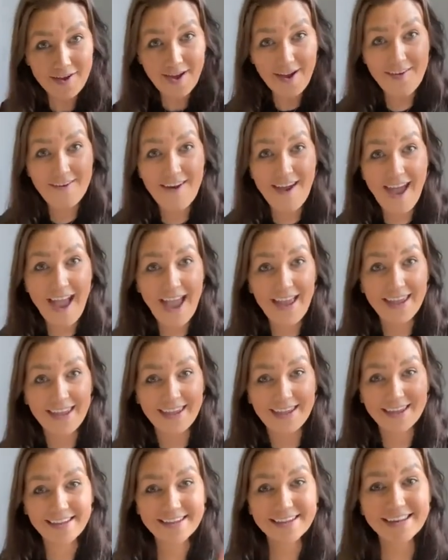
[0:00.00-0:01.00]

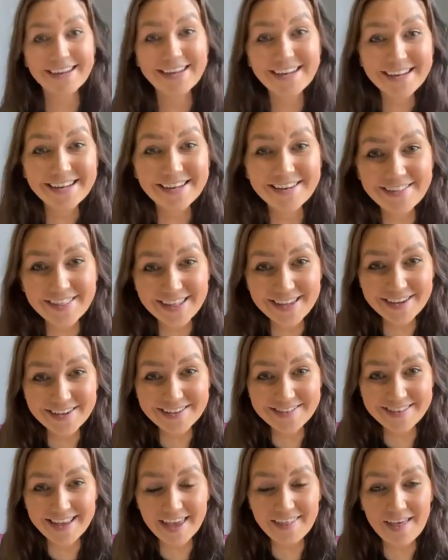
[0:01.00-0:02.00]
Hooray! Do you think you
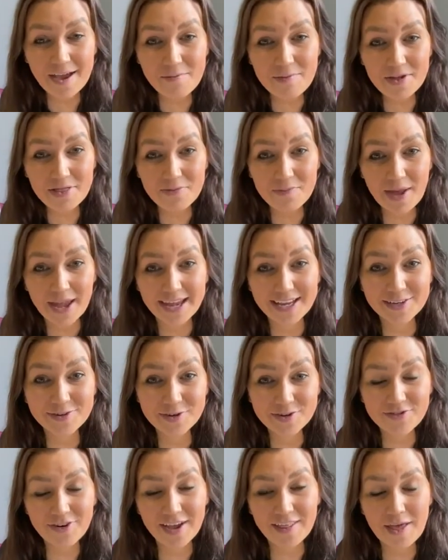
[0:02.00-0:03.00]
can say that with me?
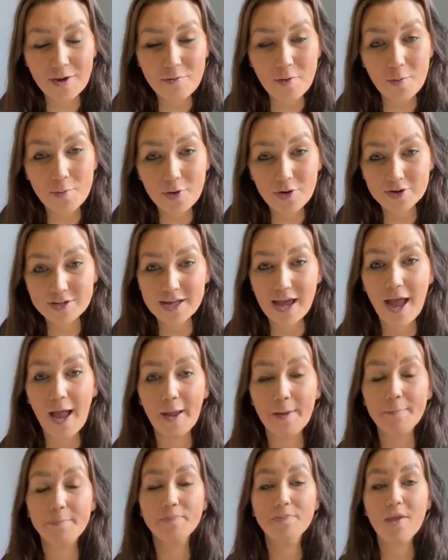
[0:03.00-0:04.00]
Should we try that one more
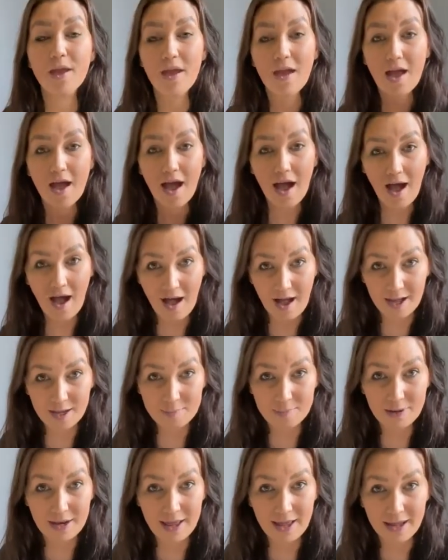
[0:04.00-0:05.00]
time?
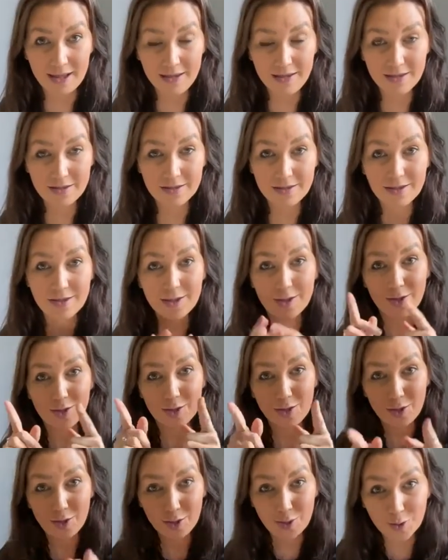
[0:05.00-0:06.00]
I play,
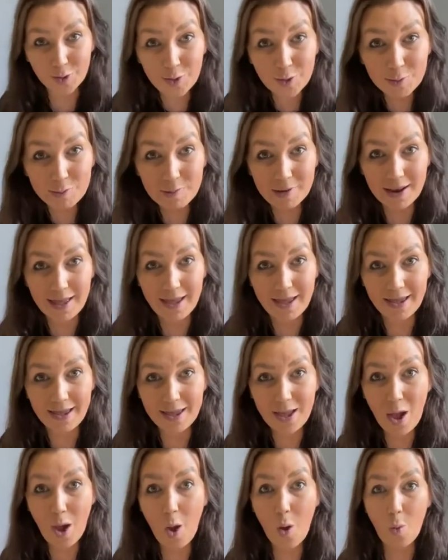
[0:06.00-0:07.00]
you play,
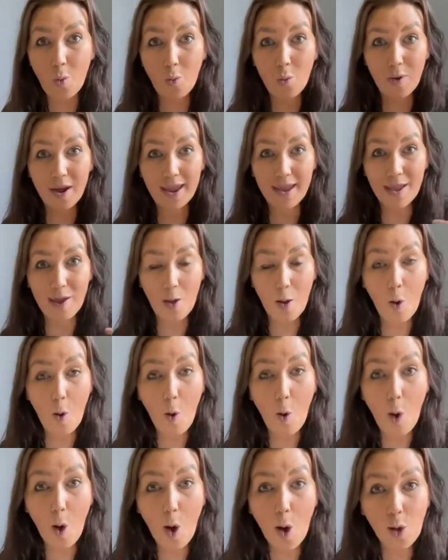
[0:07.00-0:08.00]
we
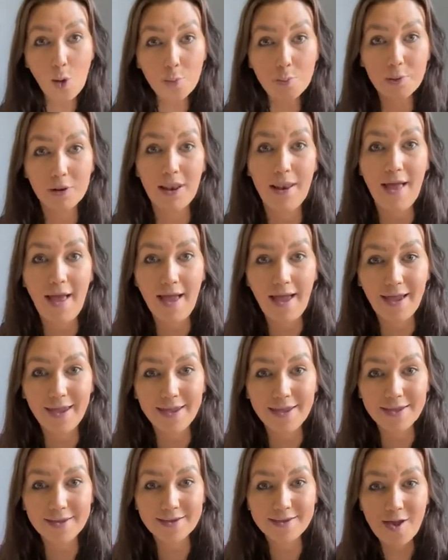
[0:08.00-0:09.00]
all
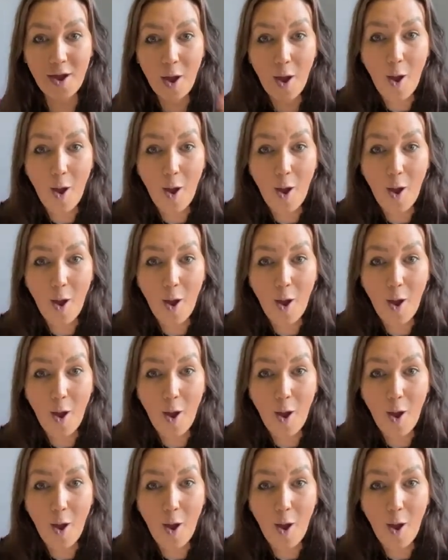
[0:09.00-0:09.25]
play.